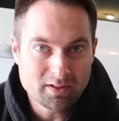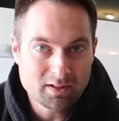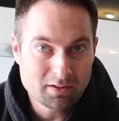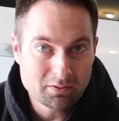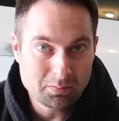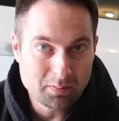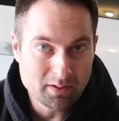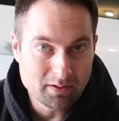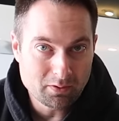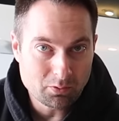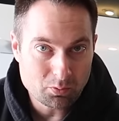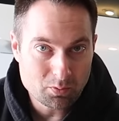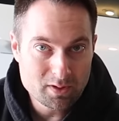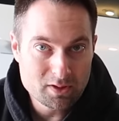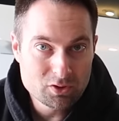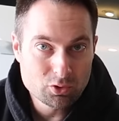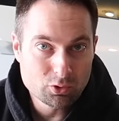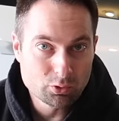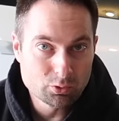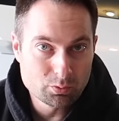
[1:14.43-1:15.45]
It has been
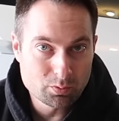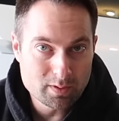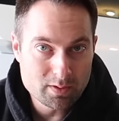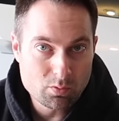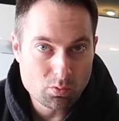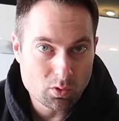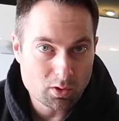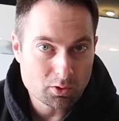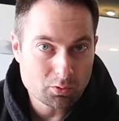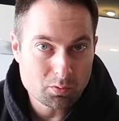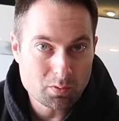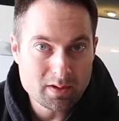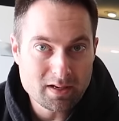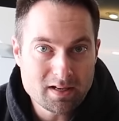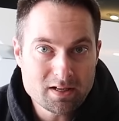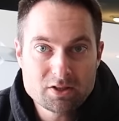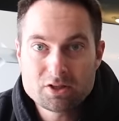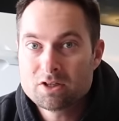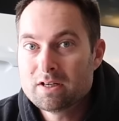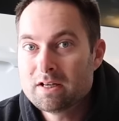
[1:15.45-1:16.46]
retooled, reworked,
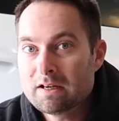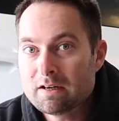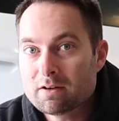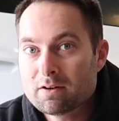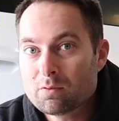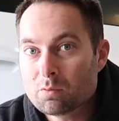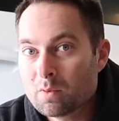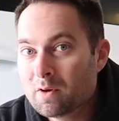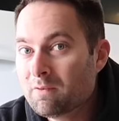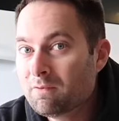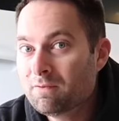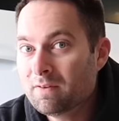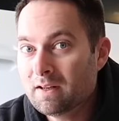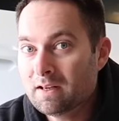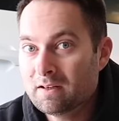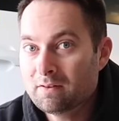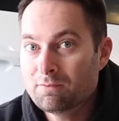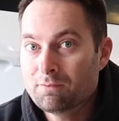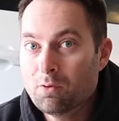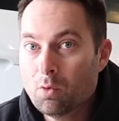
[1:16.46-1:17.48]
re-engineered,
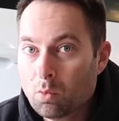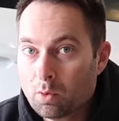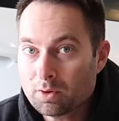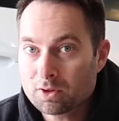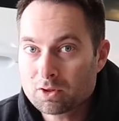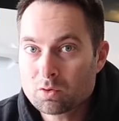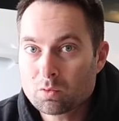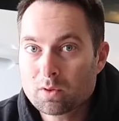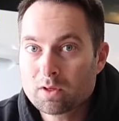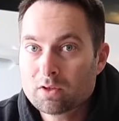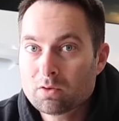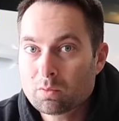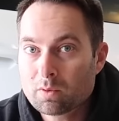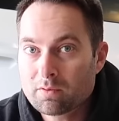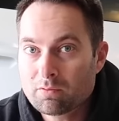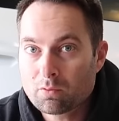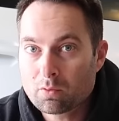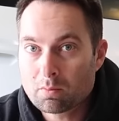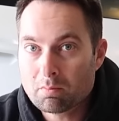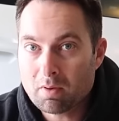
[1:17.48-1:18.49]
refitted for the
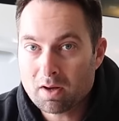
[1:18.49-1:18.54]
2024